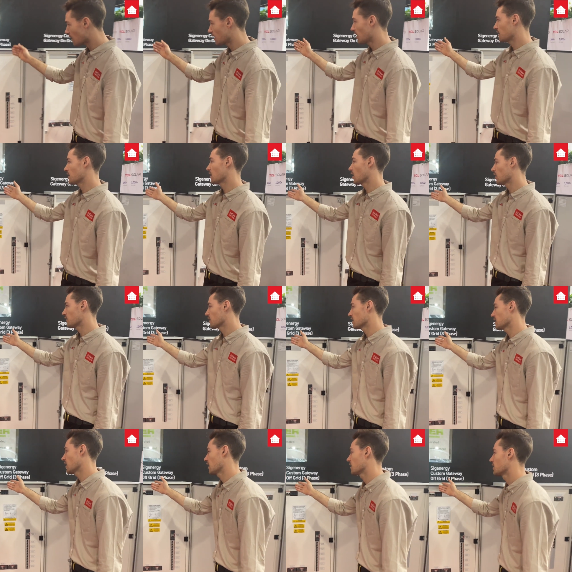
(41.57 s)
Then over
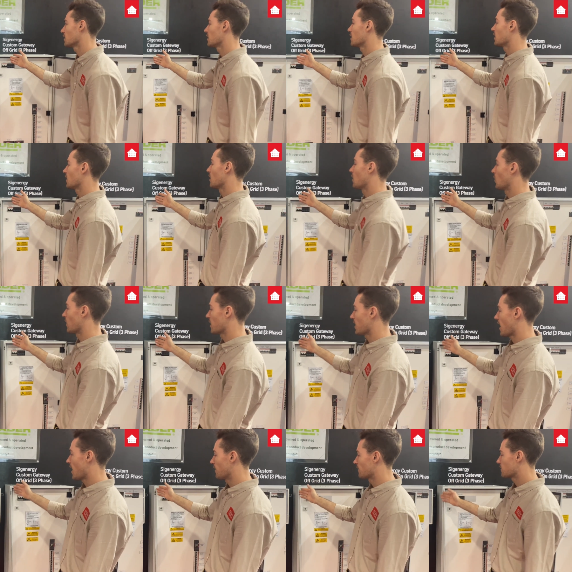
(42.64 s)
here we
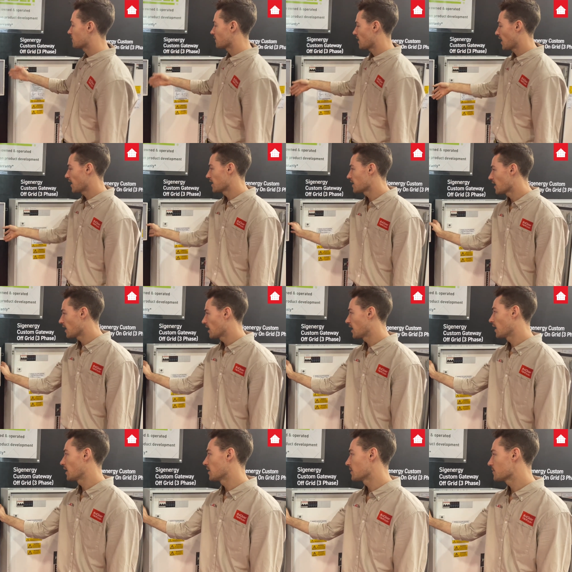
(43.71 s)
have
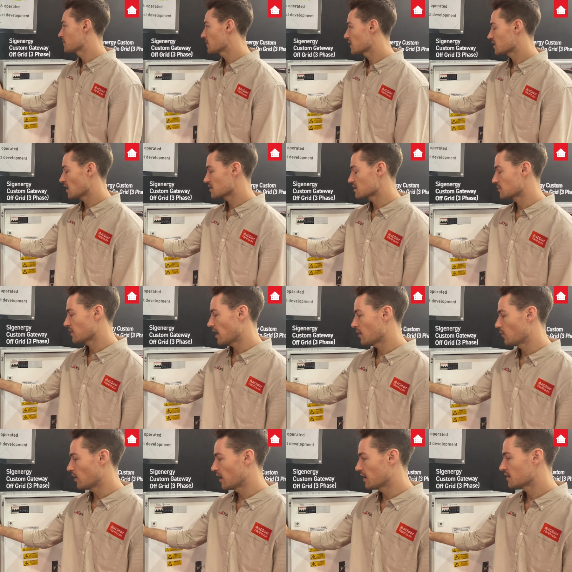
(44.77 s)
a custom
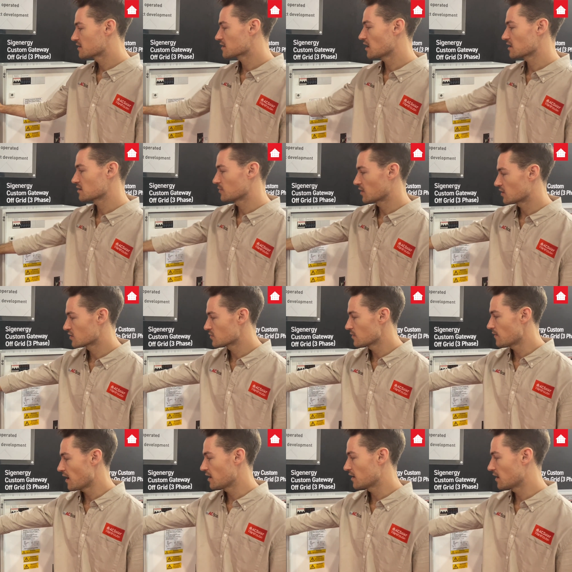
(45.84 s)
gateway. It's custom because
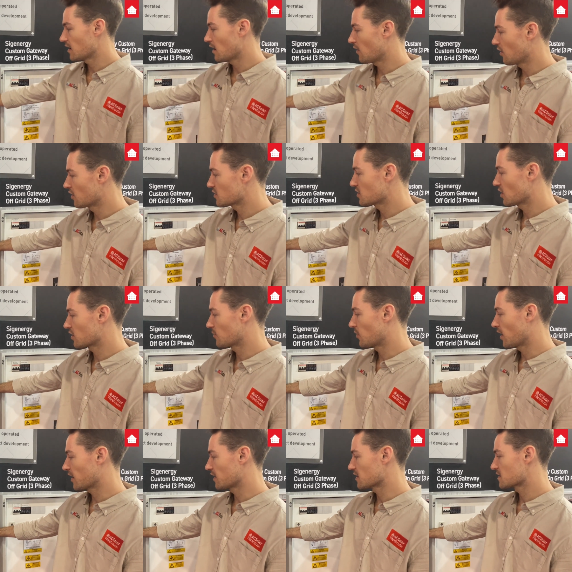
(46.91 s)
we've added in our own circuit
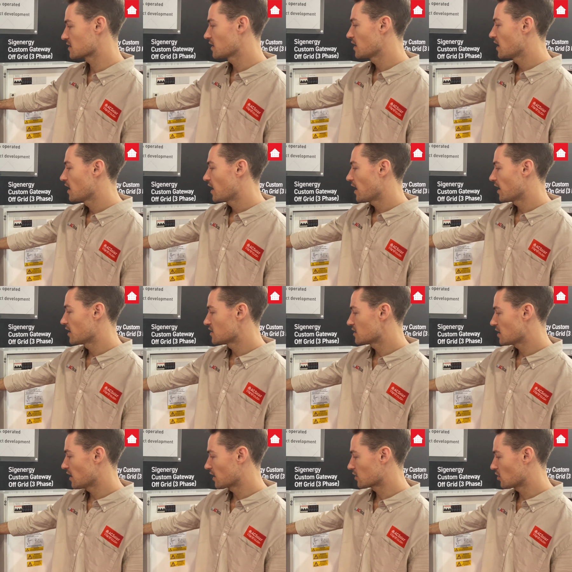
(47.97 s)
breakers and
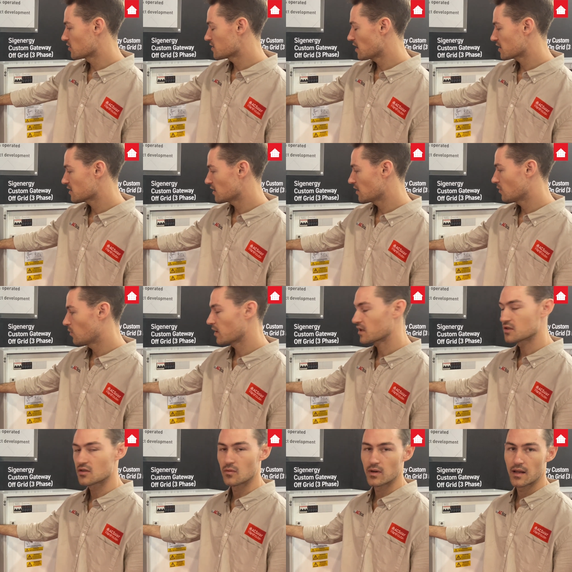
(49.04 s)
a contactor. We
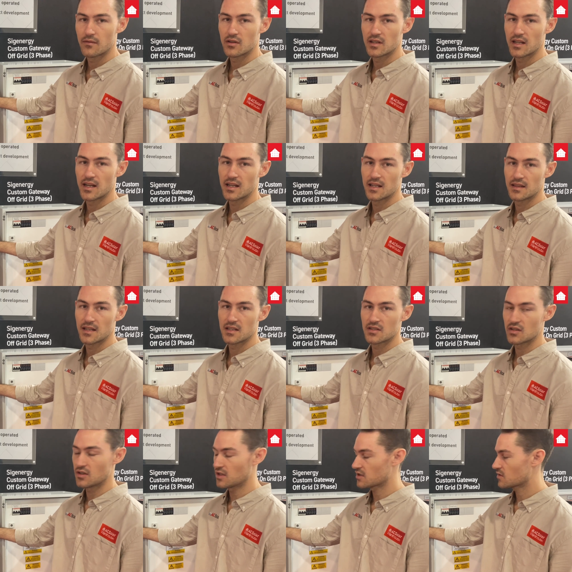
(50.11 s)
can do whatever you need in
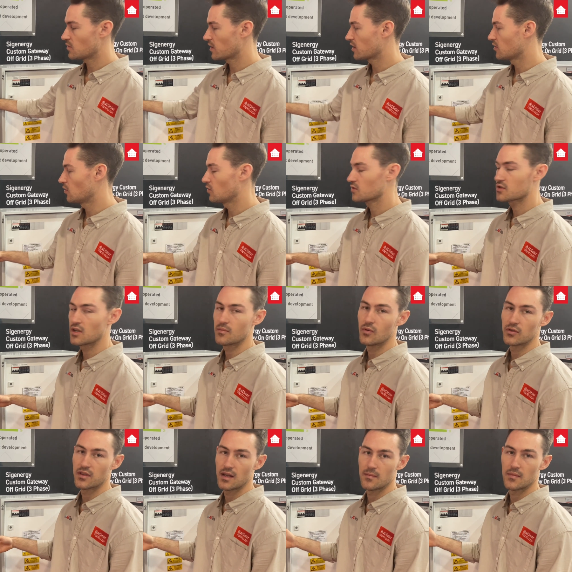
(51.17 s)
these units. We can also
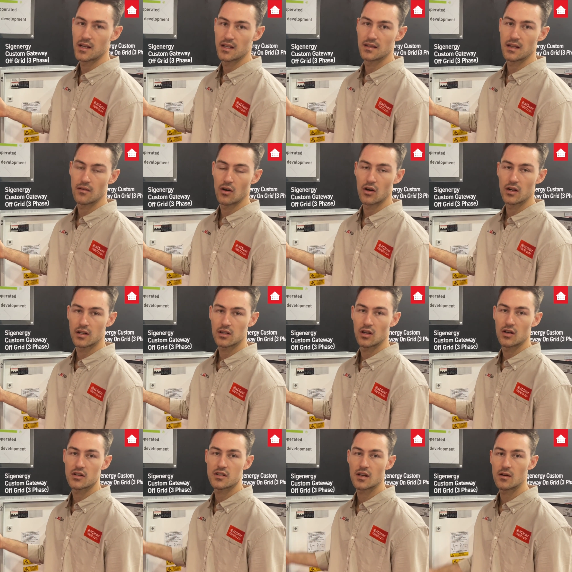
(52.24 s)
put them in their own
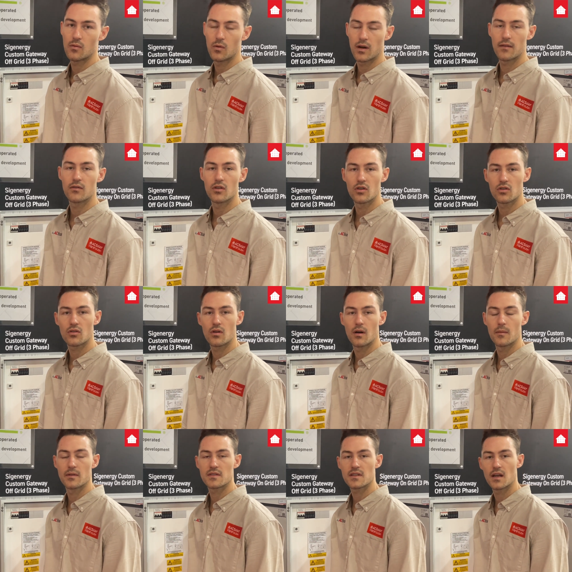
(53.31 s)
enclosure. Whatever your
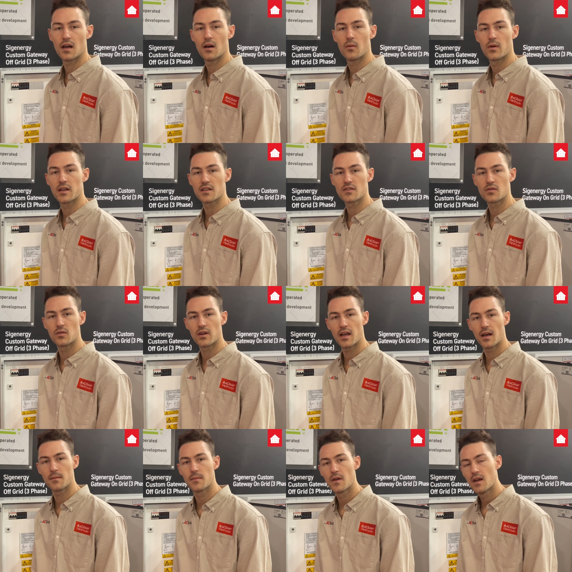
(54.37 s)
requirements are, we can sort
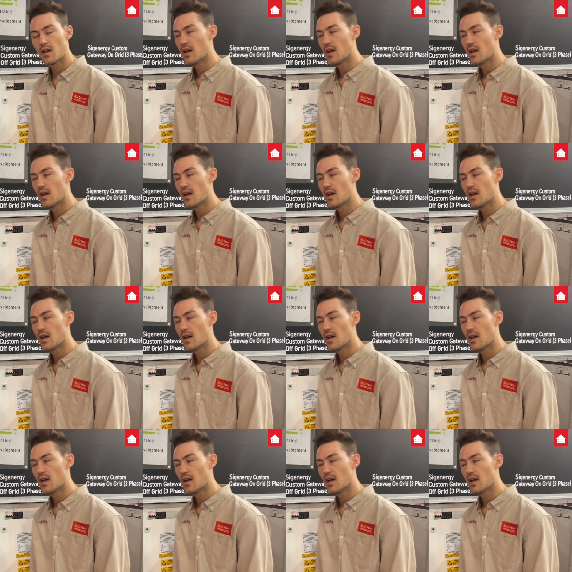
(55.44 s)
out.